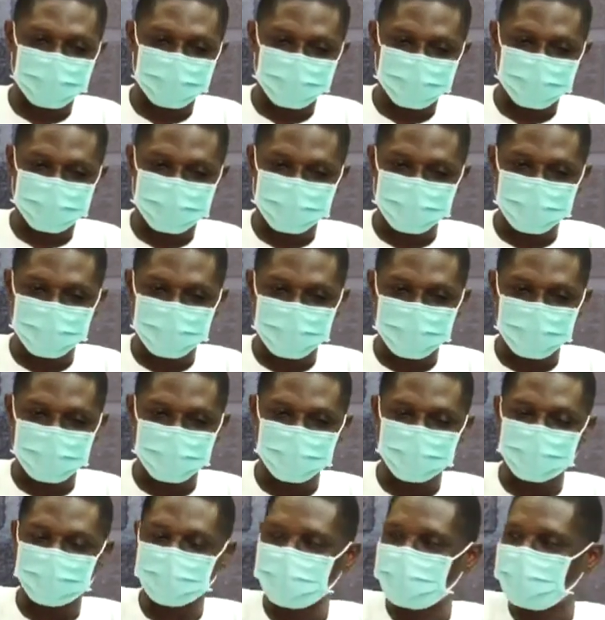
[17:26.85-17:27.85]
Johnny
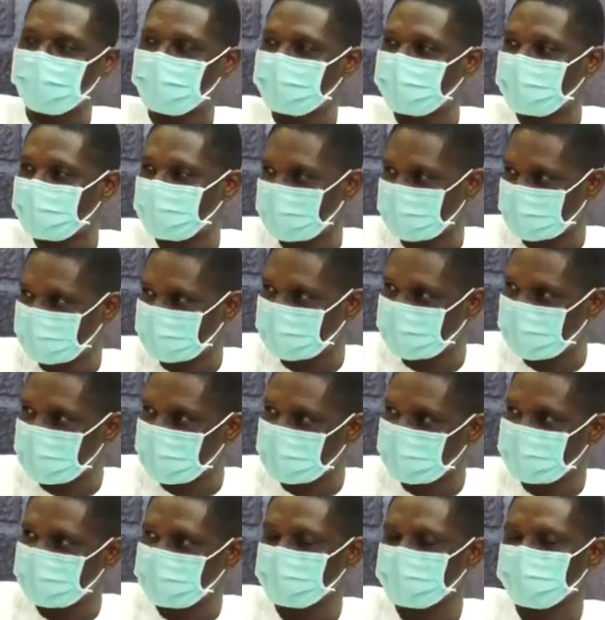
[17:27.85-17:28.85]
Ando Arthur has said,
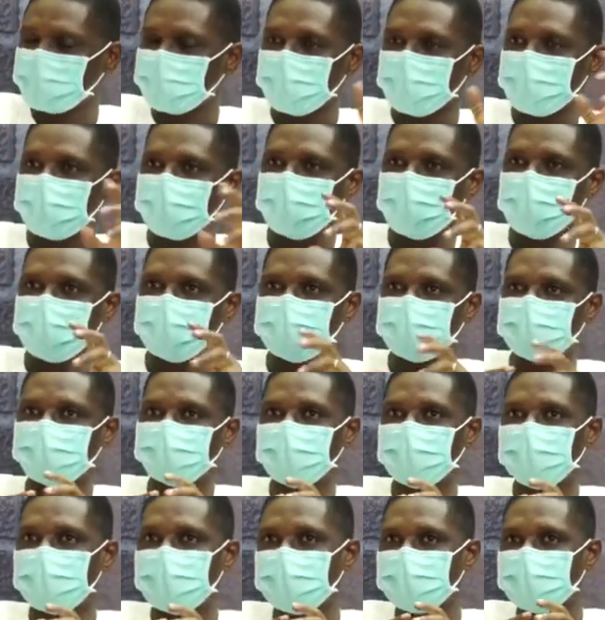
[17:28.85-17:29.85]
when children
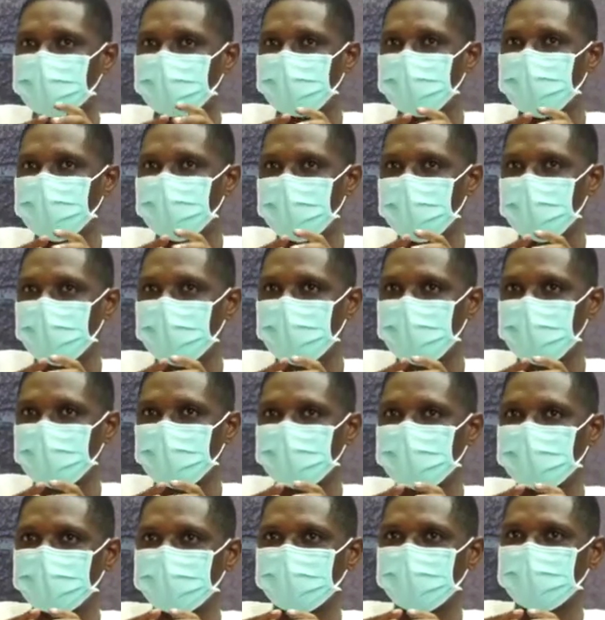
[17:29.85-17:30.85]
are in the marriage,
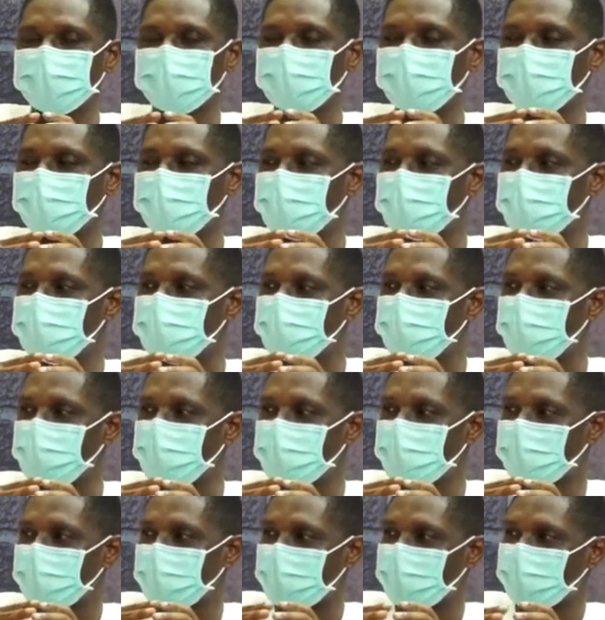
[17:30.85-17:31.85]
they bring
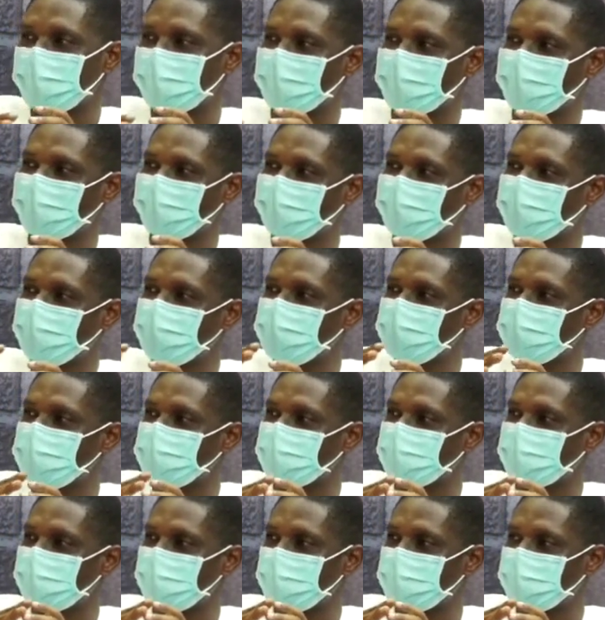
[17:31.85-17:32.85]
an
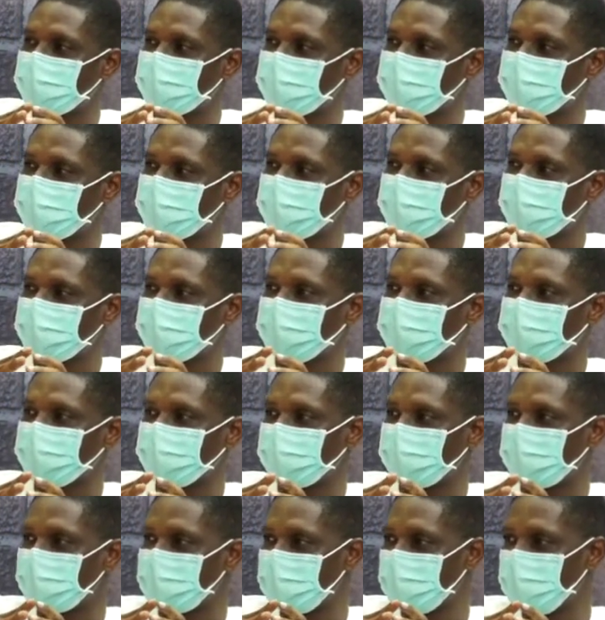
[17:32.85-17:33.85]
additional
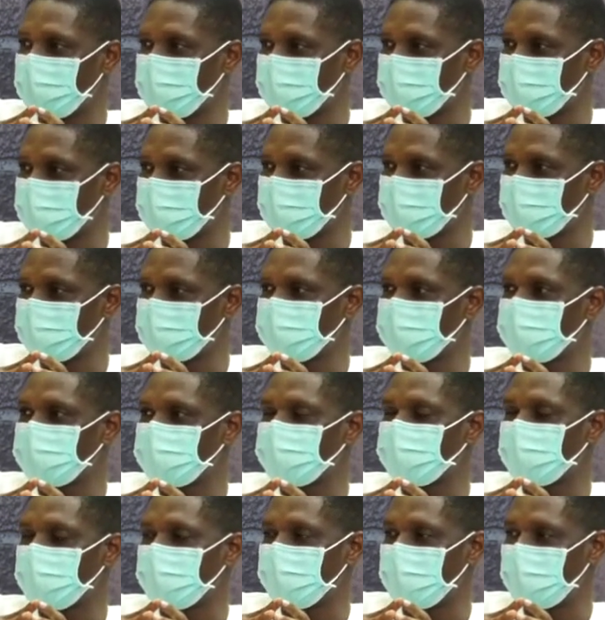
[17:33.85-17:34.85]
value to
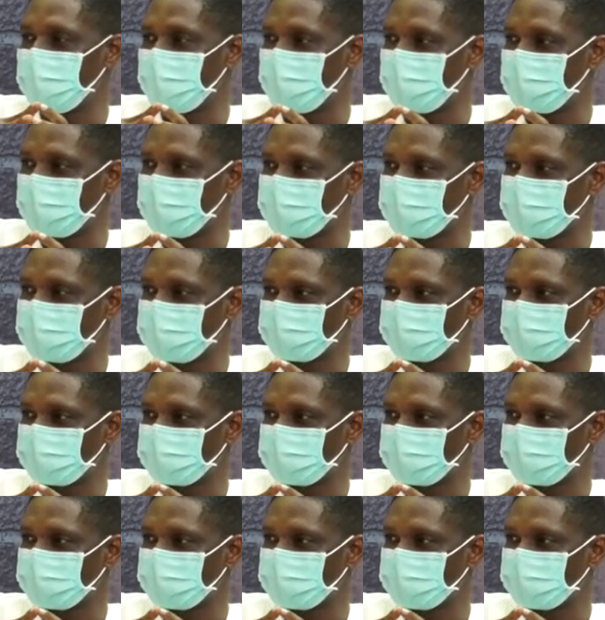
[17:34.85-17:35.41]
the marriage.